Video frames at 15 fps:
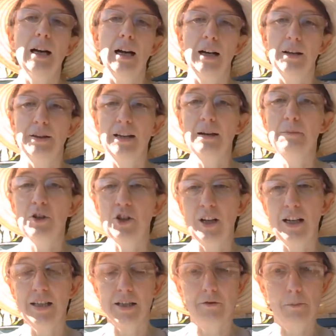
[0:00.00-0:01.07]
The image
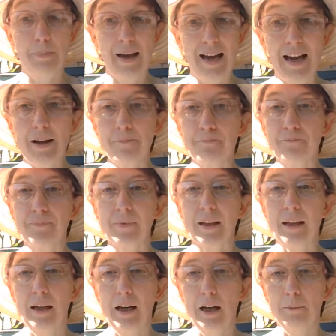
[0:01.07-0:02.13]
is of a bear,
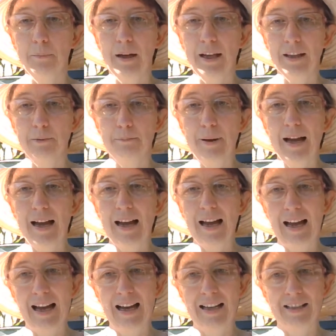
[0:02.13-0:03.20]
and the bear
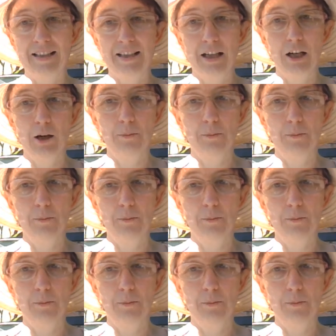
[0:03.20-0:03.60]
has